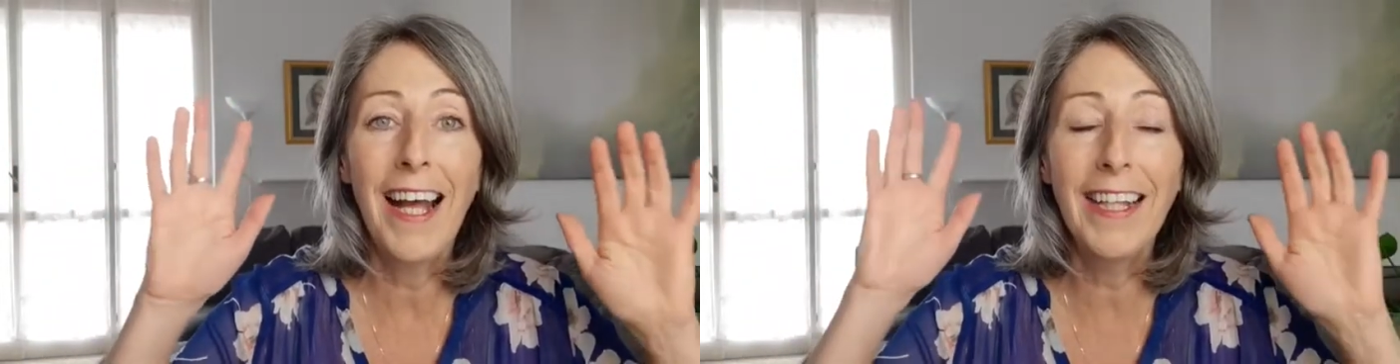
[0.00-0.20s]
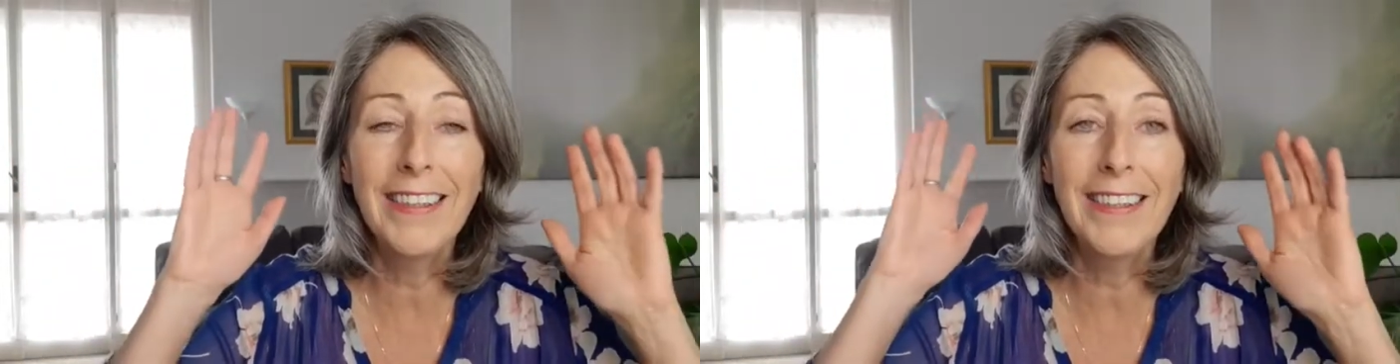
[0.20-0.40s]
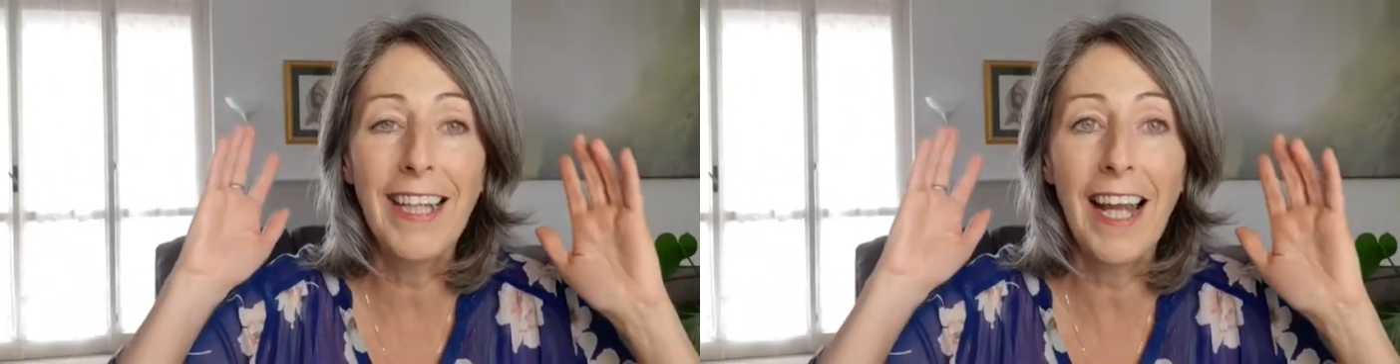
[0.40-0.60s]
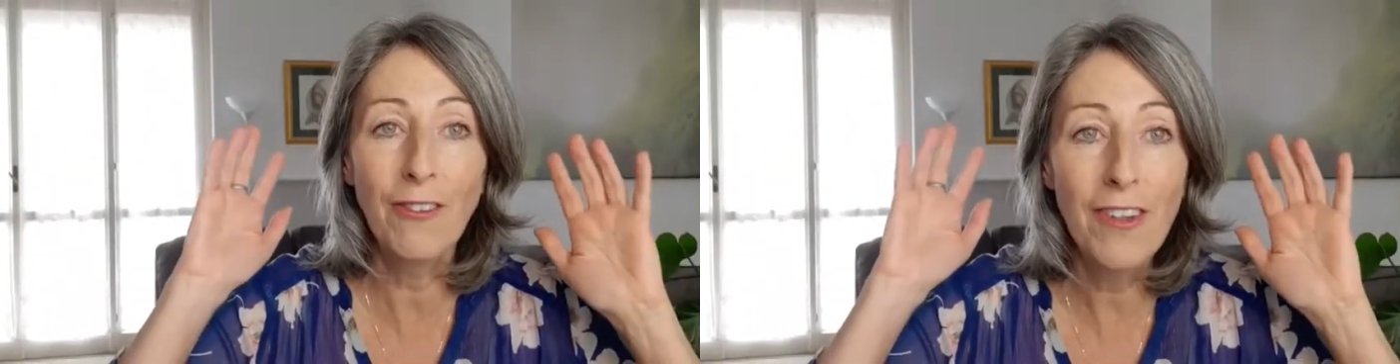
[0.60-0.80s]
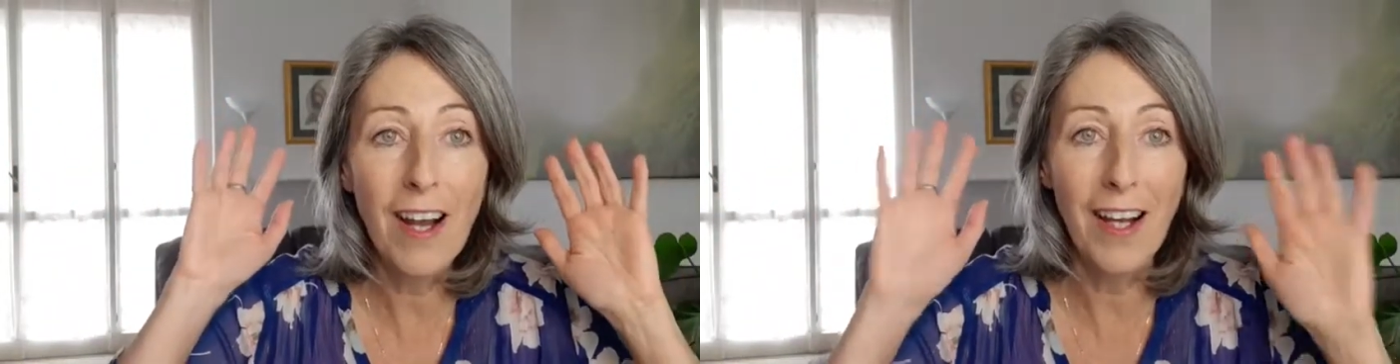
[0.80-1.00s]
and
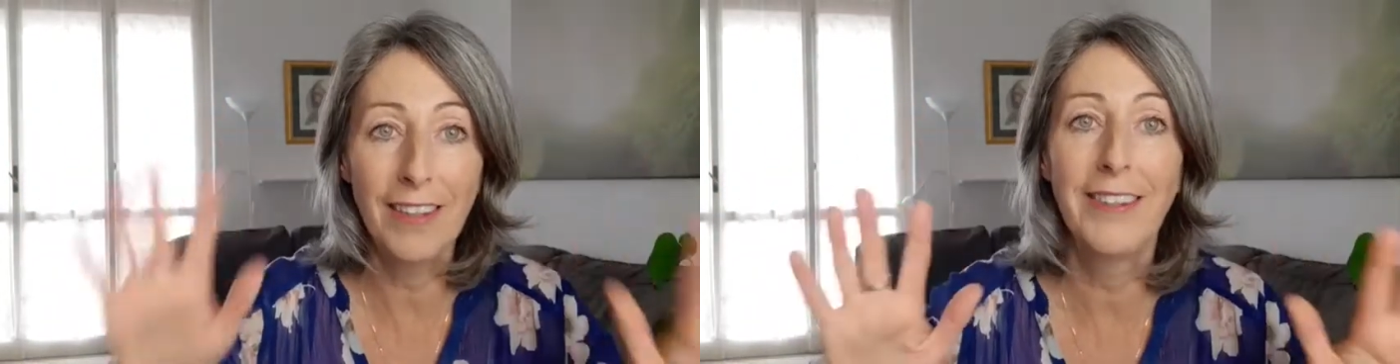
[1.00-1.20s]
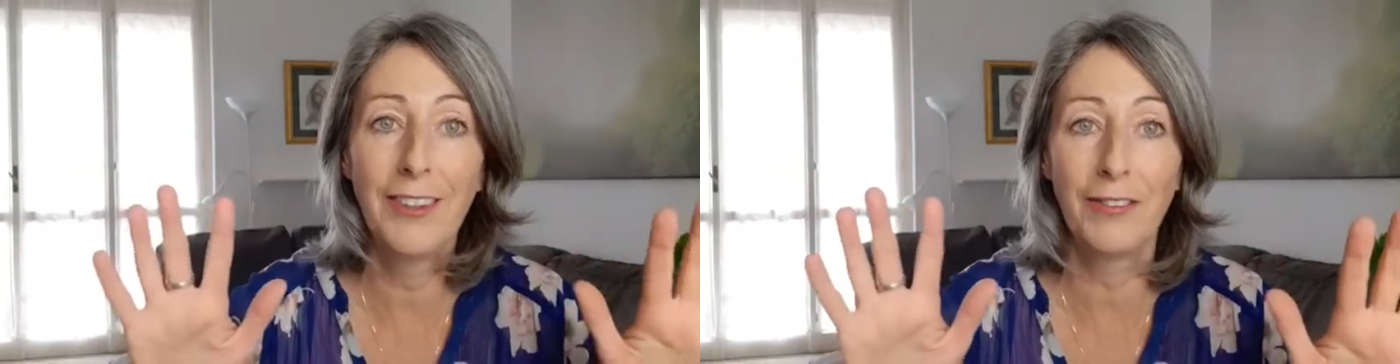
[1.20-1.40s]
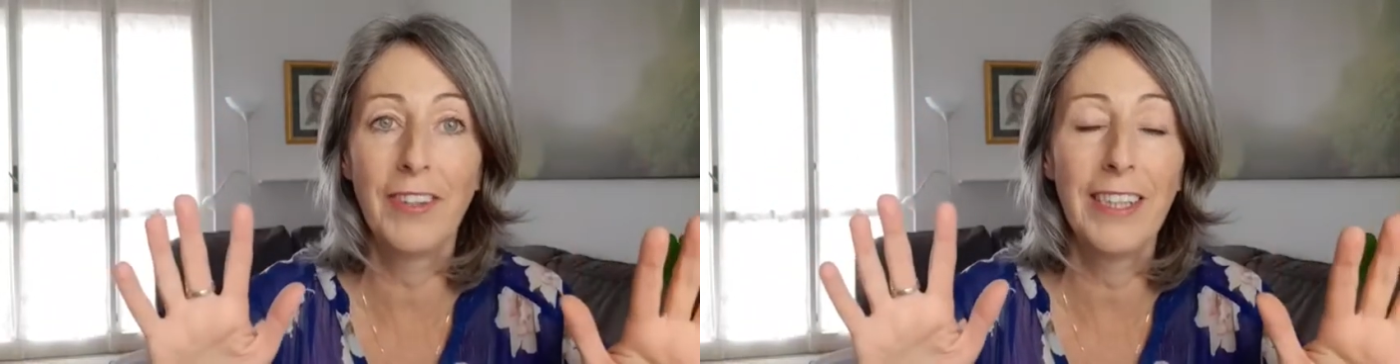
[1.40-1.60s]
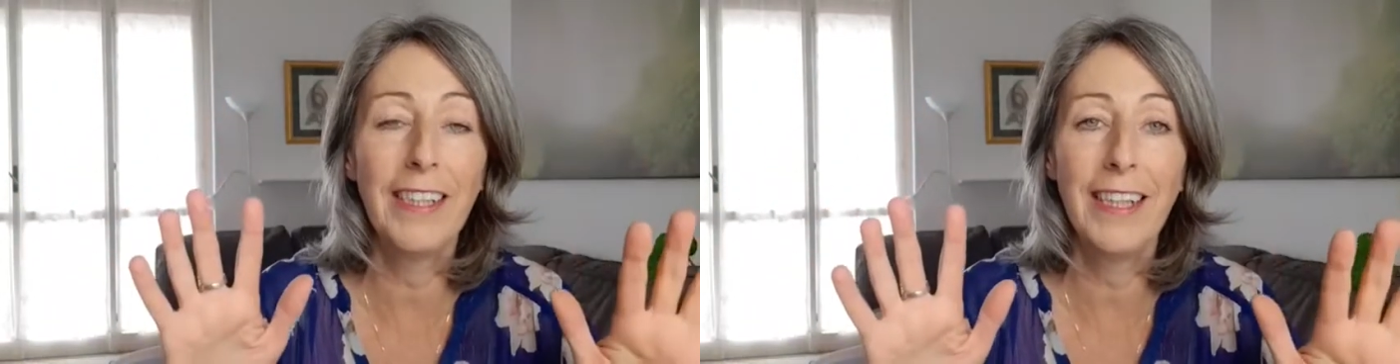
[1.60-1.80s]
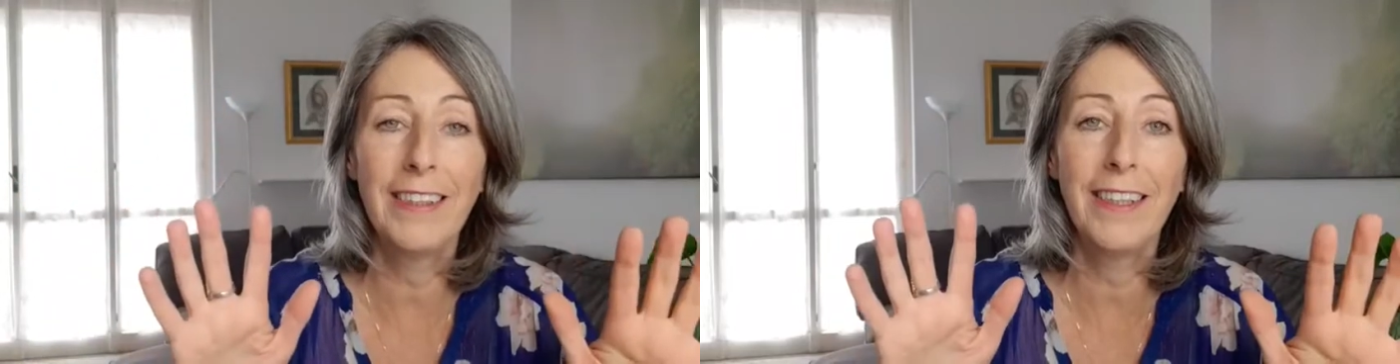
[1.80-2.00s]
how not to
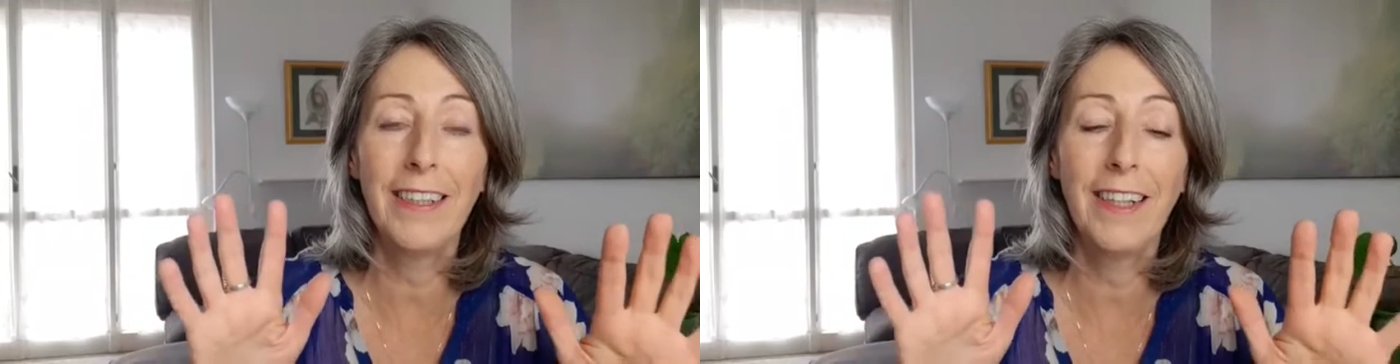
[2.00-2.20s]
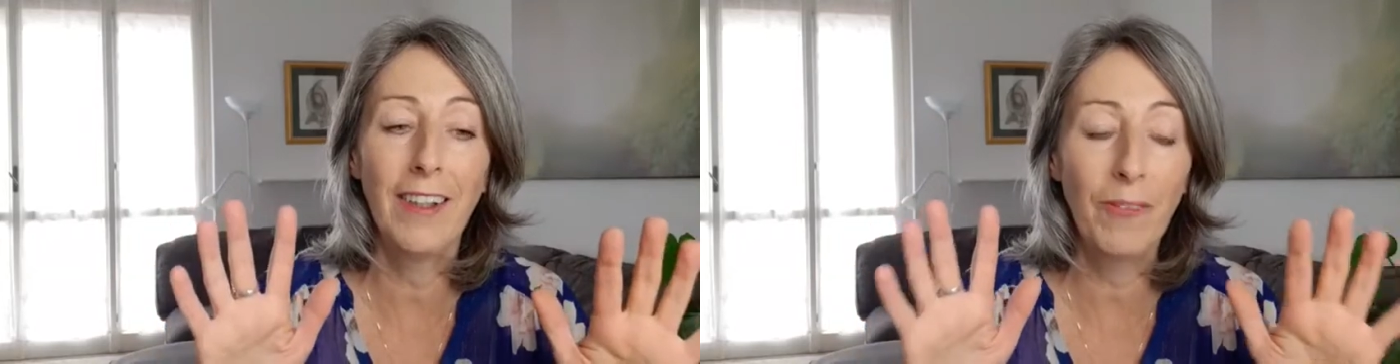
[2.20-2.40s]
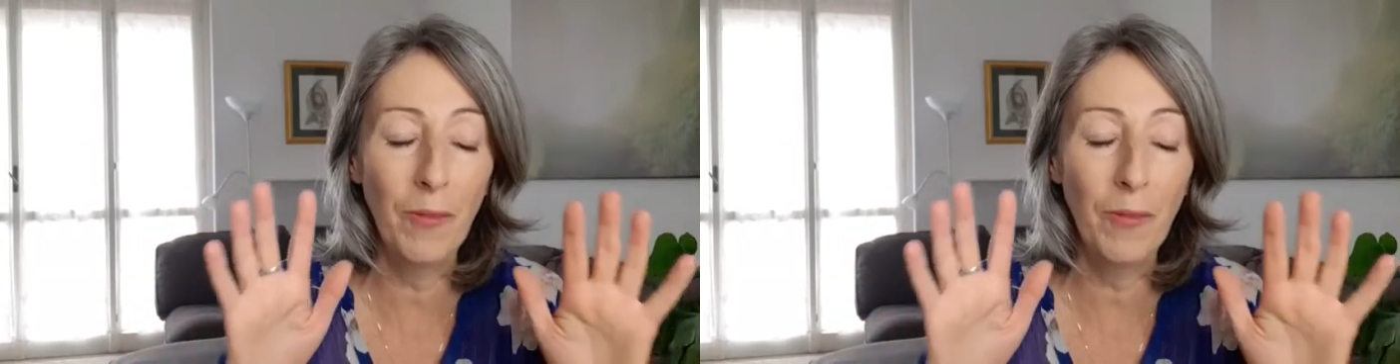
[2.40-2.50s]
fucking get there,